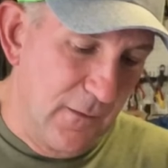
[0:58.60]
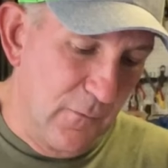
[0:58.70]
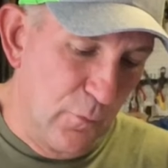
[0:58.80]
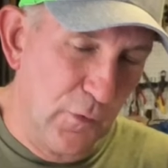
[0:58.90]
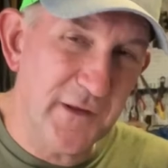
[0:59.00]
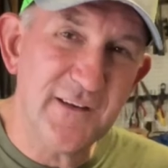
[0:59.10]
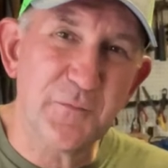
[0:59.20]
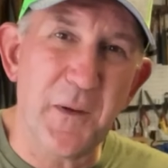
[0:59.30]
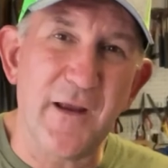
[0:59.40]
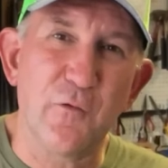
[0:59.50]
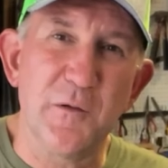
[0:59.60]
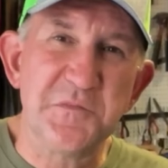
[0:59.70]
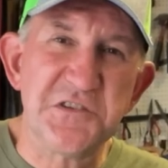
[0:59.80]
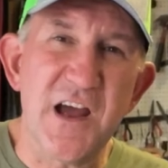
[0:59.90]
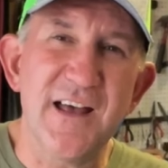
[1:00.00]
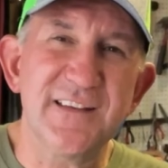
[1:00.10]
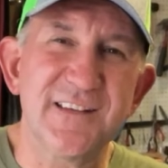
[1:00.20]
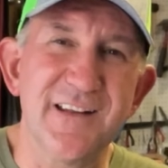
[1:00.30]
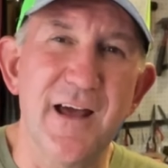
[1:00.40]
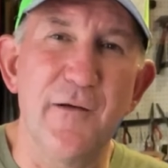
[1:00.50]
released my grip just
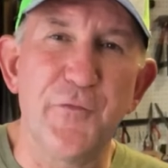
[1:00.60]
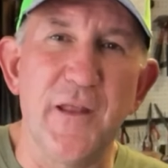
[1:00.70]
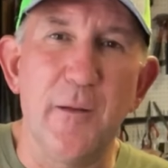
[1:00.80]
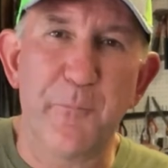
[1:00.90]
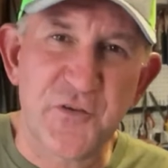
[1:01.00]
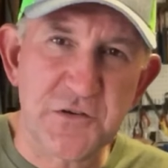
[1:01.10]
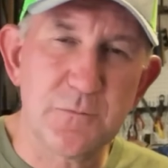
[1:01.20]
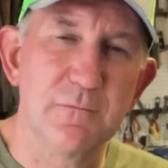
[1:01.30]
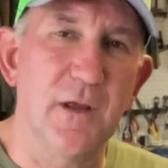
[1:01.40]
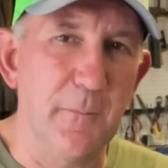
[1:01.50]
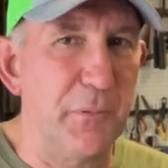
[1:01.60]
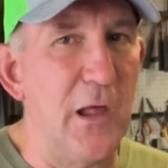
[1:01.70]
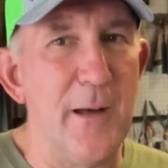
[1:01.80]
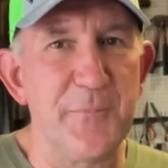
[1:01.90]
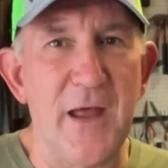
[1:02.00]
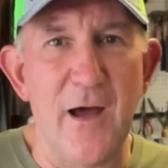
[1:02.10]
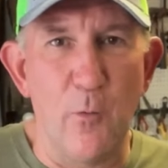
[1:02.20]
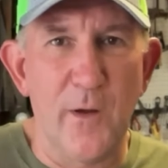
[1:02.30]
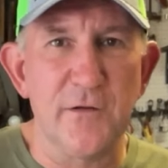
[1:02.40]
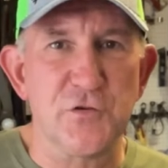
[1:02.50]
enough that it plopped out,
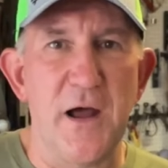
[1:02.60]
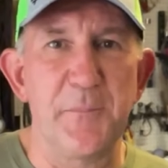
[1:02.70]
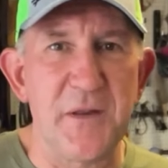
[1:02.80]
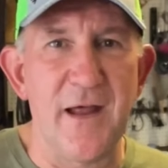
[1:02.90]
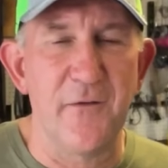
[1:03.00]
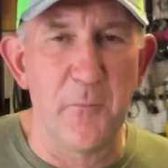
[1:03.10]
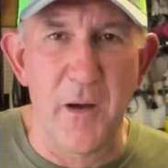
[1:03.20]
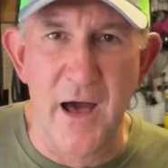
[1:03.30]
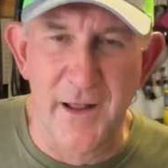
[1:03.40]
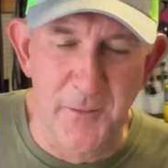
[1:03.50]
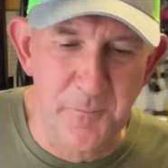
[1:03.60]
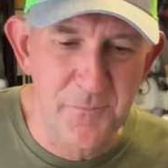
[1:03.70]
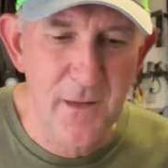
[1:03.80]
dropped down to the bottom.